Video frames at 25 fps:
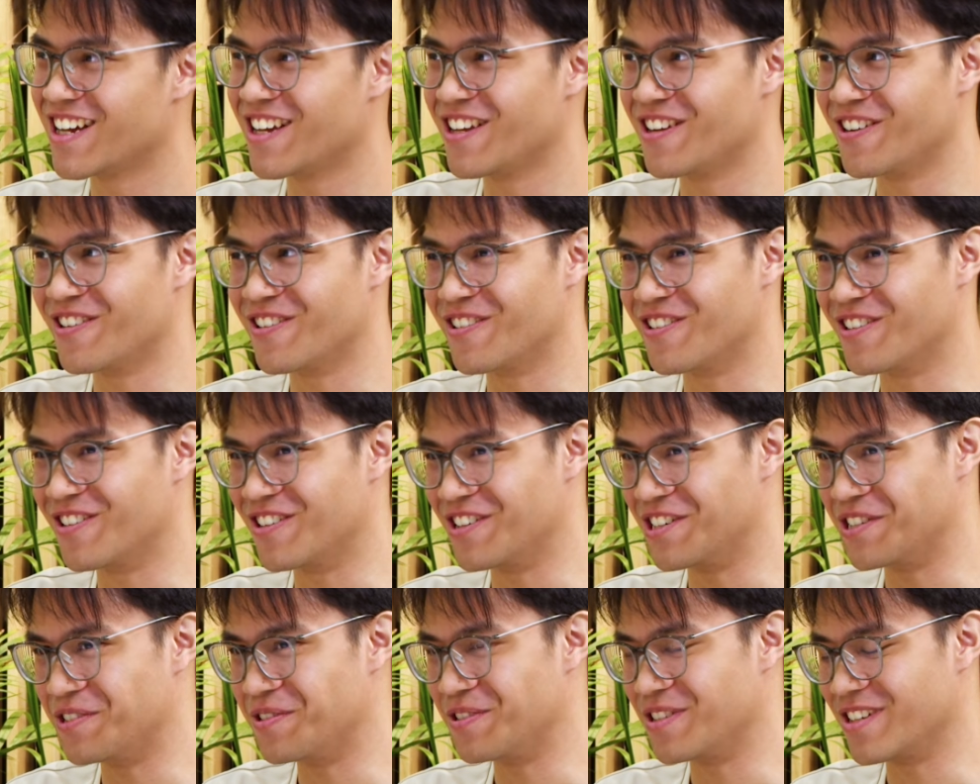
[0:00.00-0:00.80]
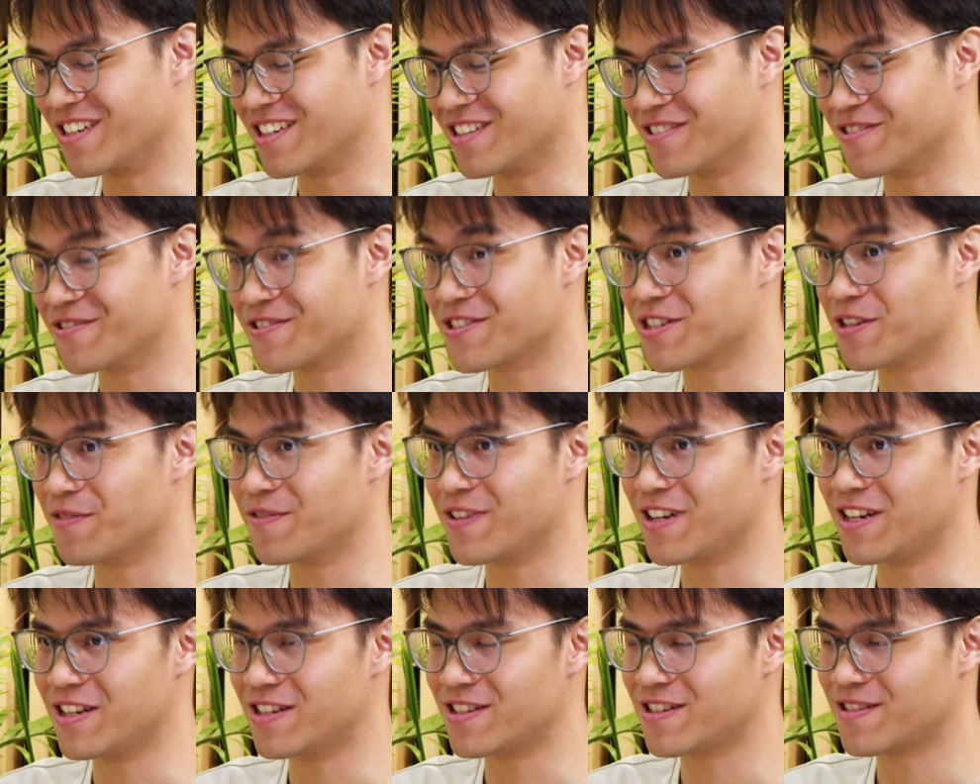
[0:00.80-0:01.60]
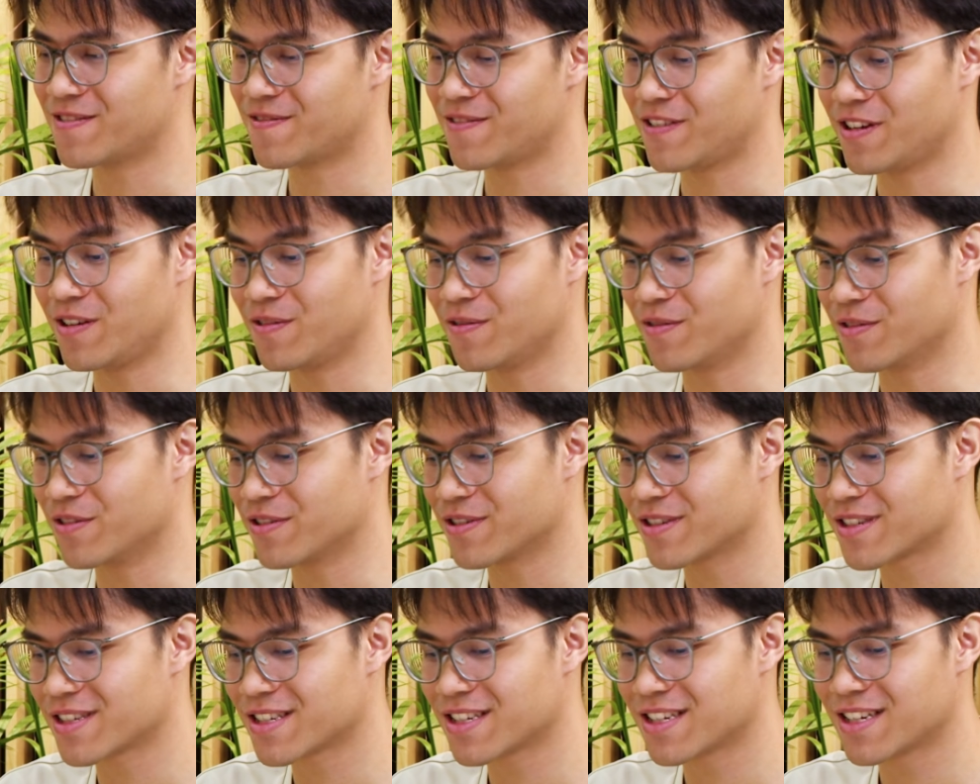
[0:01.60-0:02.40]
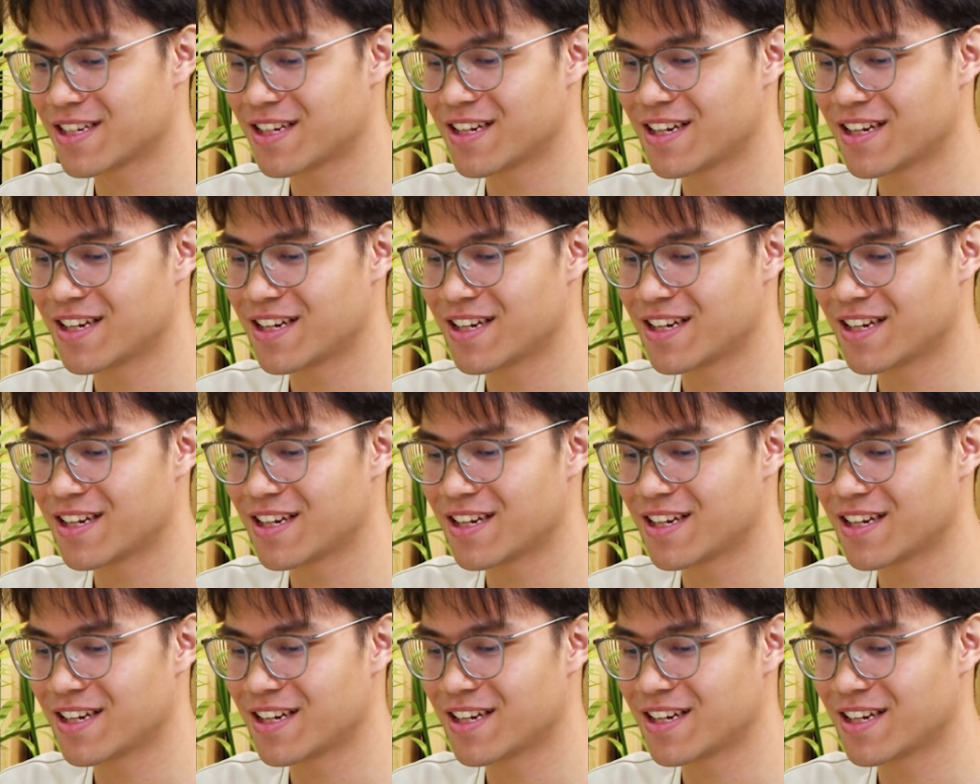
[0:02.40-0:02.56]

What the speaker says: you're not doing yourself any favors.